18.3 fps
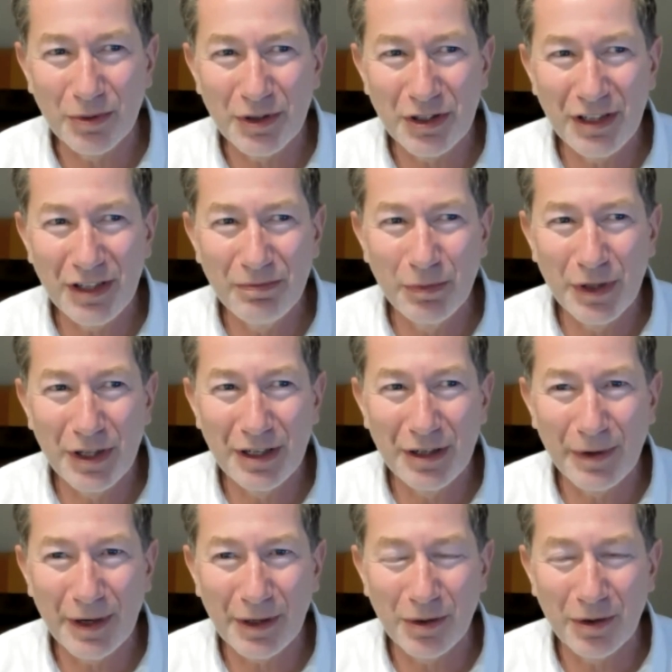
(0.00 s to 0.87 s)
which even within
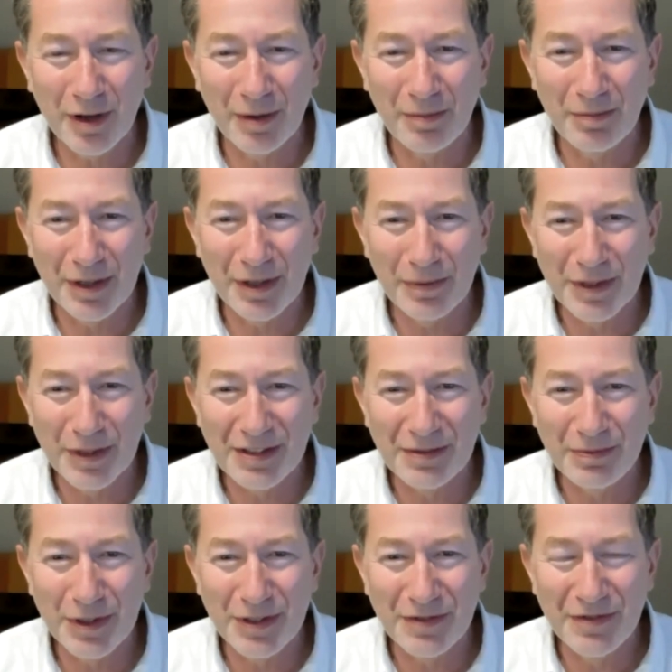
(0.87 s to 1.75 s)
a record company
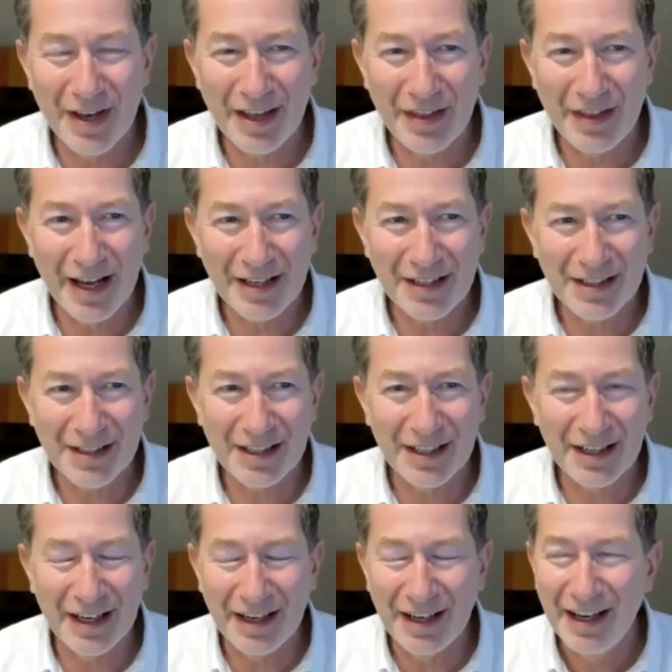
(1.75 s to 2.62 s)
was there to
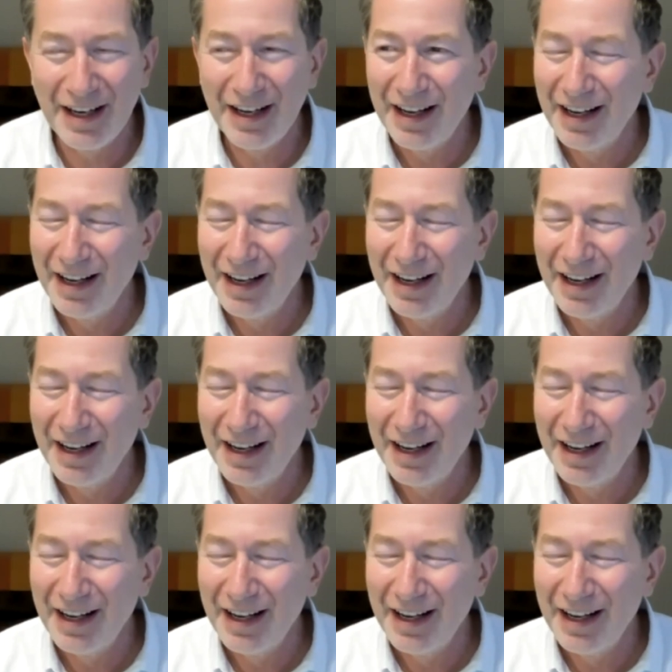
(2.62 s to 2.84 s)
see.